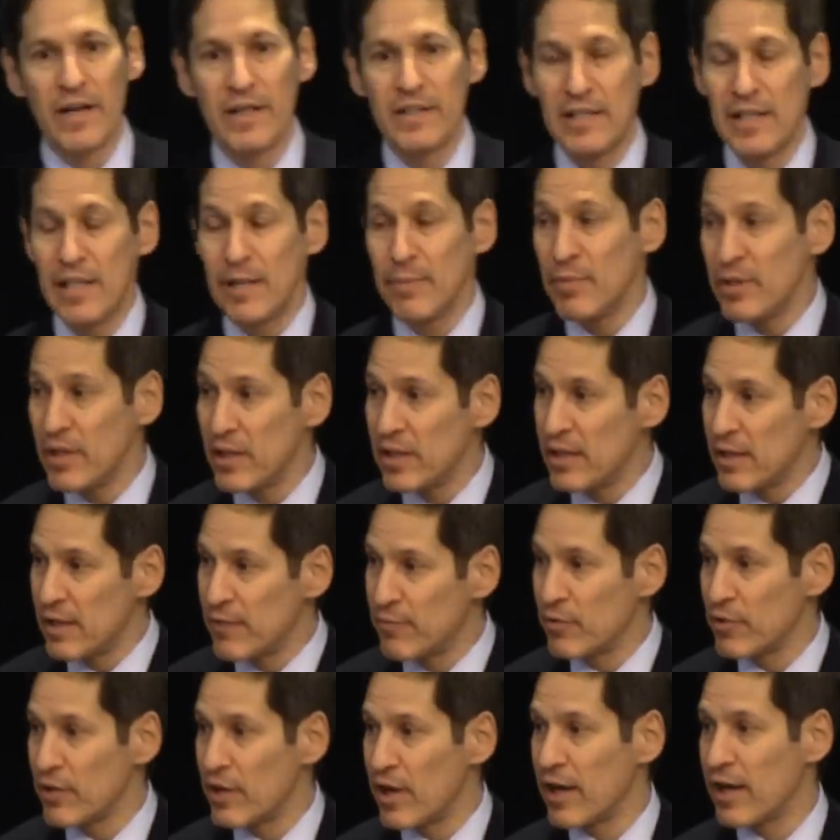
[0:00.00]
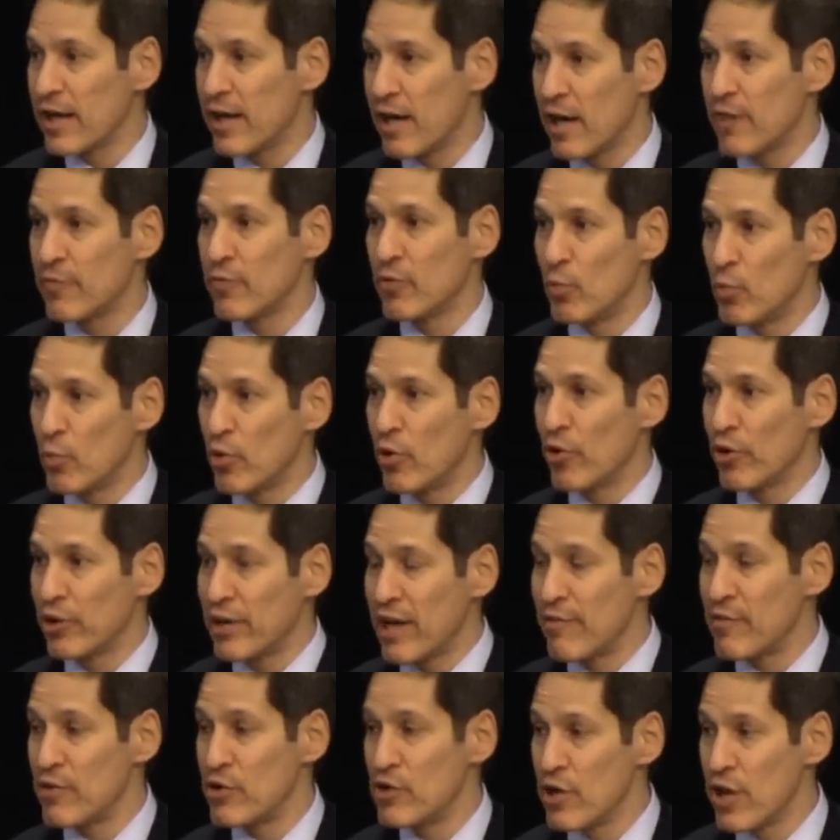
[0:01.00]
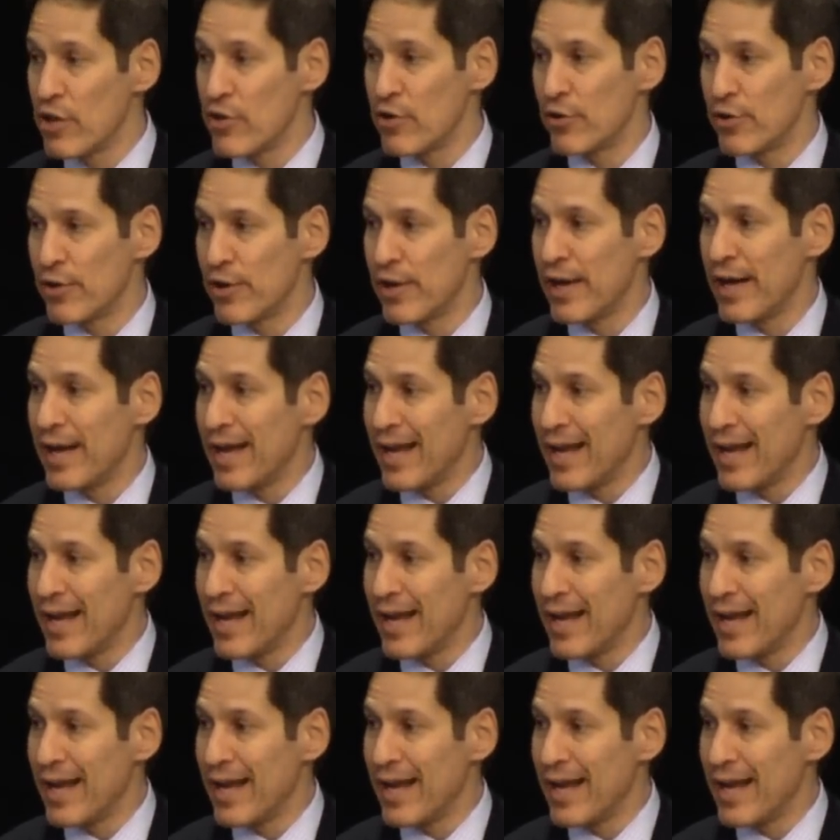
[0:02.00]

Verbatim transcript: TB, if we're not careful, we're going to have another